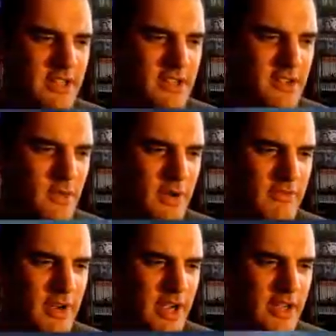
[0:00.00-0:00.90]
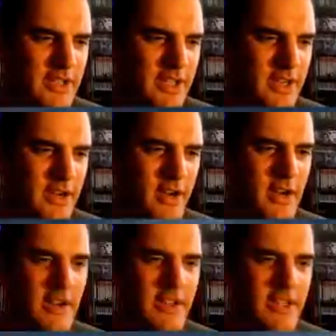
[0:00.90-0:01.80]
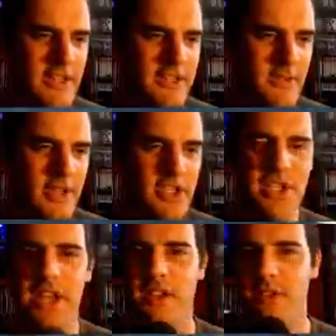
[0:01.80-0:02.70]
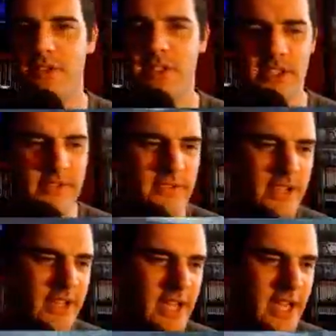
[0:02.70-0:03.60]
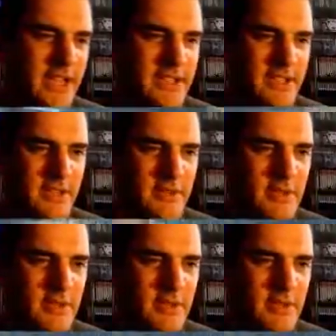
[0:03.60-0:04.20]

isn't quite right under the car. They need to sort out the shadows and stuff like that. It's still